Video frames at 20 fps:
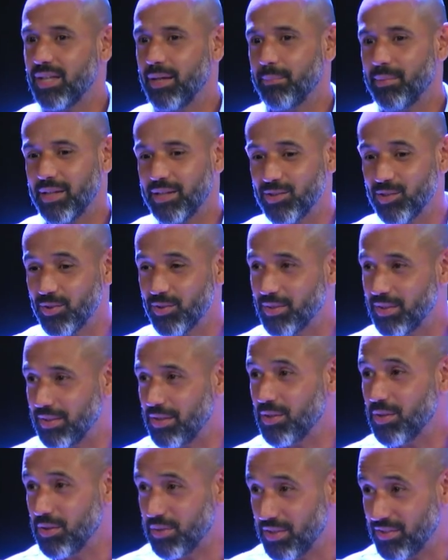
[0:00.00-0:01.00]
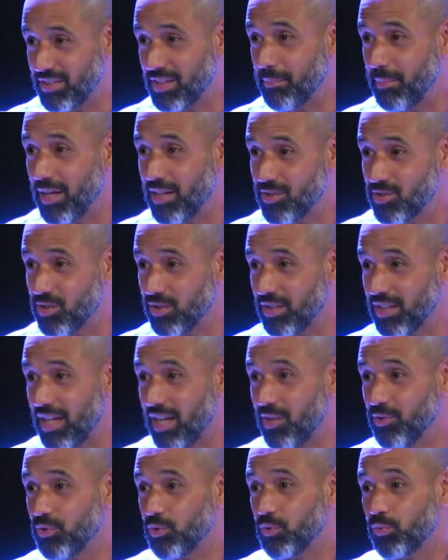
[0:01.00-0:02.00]
I'm like, no, the city manager and the
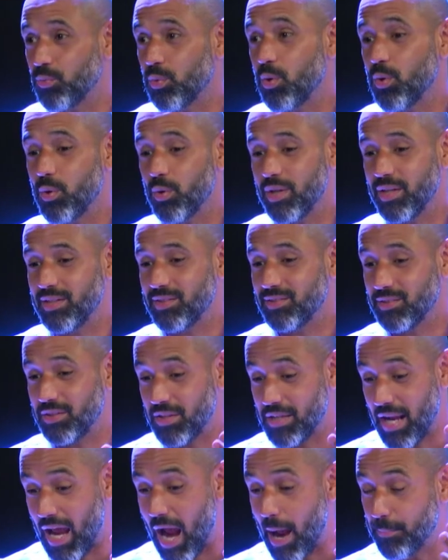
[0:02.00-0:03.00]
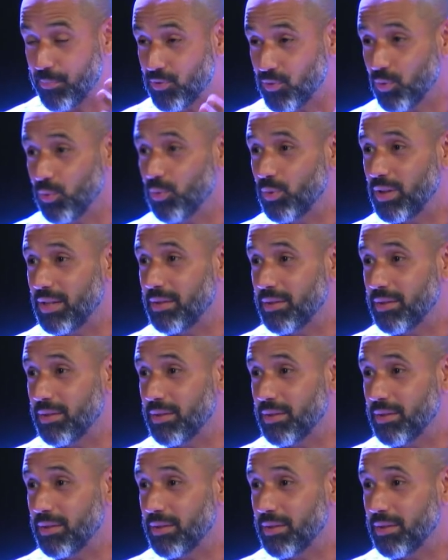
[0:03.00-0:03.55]
council's role is absolutely,